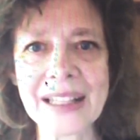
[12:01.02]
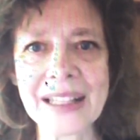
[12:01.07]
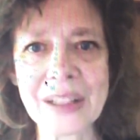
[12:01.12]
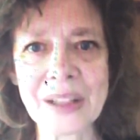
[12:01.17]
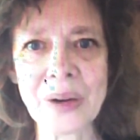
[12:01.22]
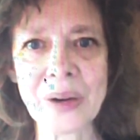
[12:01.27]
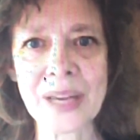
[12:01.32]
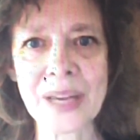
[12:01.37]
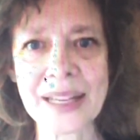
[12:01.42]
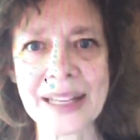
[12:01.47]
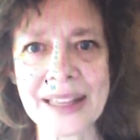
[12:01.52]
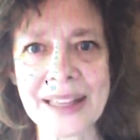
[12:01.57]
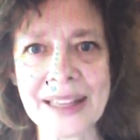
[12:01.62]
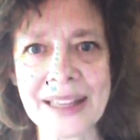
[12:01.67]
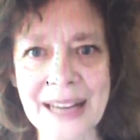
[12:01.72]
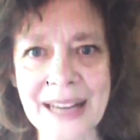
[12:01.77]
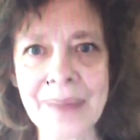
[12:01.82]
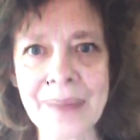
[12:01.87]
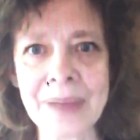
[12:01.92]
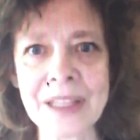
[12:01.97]
located
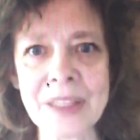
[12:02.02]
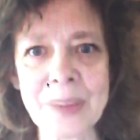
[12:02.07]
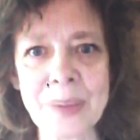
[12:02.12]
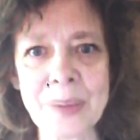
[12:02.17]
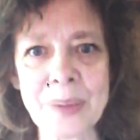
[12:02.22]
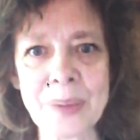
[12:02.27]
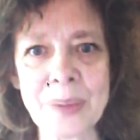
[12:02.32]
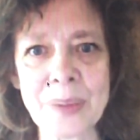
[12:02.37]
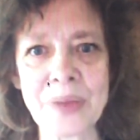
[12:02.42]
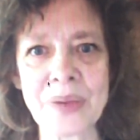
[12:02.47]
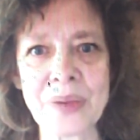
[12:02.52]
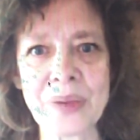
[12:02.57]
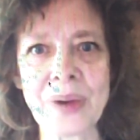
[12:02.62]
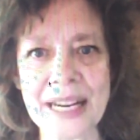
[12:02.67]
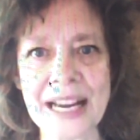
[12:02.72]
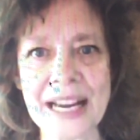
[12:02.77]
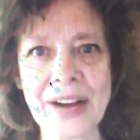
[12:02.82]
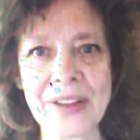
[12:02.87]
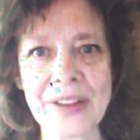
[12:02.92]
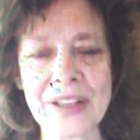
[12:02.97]
that I'm experiencing right
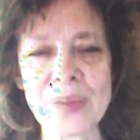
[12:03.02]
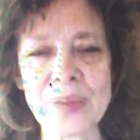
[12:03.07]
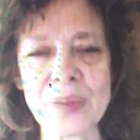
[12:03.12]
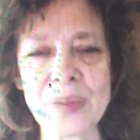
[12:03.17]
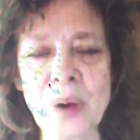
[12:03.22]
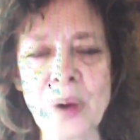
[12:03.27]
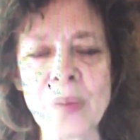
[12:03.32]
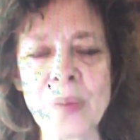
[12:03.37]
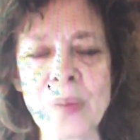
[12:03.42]
now in this moment.